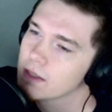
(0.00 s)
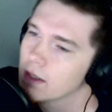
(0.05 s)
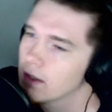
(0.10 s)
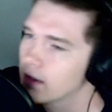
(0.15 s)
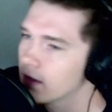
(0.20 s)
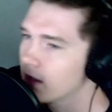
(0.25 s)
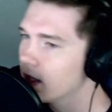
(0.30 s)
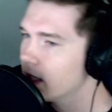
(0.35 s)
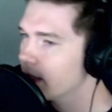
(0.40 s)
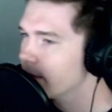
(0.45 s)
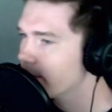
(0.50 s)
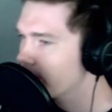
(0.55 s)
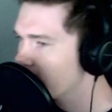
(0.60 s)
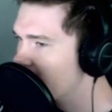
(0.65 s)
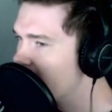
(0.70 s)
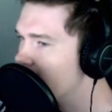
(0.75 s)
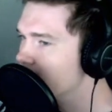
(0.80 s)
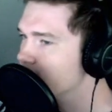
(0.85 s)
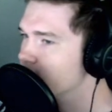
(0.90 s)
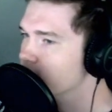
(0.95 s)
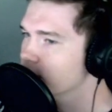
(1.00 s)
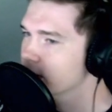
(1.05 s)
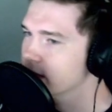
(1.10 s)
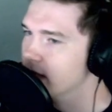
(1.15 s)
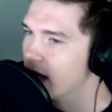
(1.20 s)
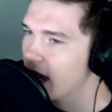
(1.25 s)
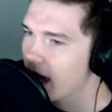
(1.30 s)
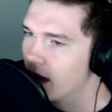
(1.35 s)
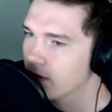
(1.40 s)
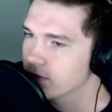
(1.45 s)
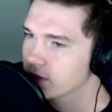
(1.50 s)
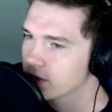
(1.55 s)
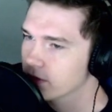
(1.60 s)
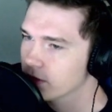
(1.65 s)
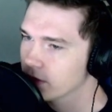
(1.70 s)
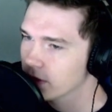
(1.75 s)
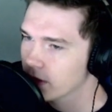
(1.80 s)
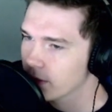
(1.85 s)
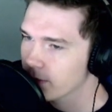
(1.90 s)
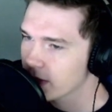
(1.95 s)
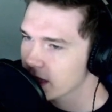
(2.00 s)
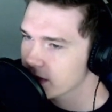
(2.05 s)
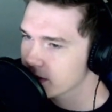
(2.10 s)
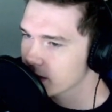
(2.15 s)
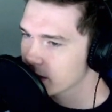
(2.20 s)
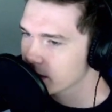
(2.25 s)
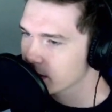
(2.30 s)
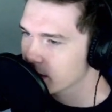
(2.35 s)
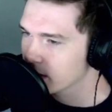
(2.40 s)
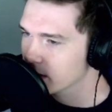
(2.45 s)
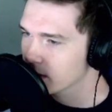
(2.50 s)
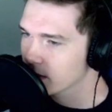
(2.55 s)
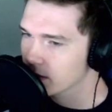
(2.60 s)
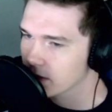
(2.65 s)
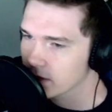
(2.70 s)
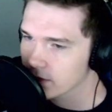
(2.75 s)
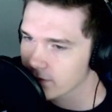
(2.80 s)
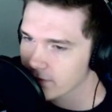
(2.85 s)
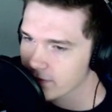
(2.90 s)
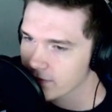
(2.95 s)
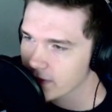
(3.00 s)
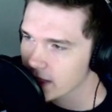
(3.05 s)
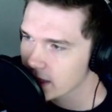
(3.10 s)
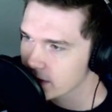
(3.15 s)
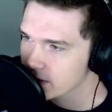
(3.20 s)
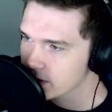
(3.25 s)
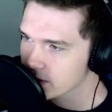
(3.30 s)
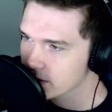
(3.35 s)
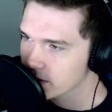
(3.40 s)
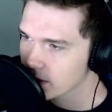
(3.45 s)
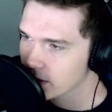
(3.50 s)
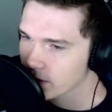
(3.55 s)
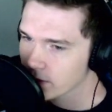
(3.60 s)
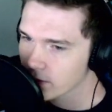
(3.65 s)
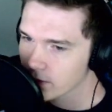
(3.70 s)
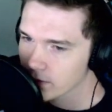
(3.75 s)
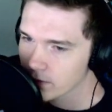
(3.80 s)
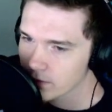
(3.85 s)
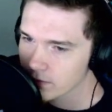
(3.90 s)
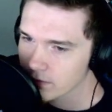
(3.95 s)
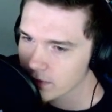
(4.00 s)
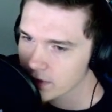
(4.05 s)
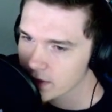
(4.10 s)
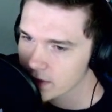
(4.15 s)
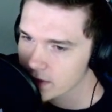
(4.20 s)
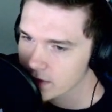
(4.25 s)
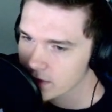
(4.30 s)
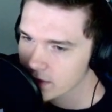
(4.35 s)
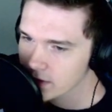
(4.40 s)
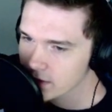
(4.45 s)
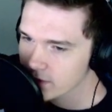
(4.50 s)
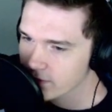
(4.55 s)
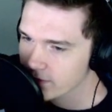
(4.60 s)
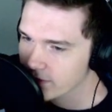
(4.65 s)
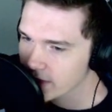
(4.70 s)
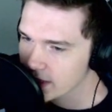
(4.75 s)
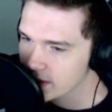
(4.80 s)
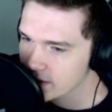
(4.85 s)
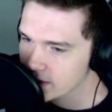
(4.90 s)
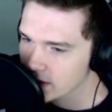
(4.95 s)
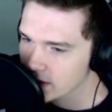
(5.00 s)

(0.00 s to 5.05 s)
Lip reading: Hunt Pass was absolutely amazing. The face, though, this face I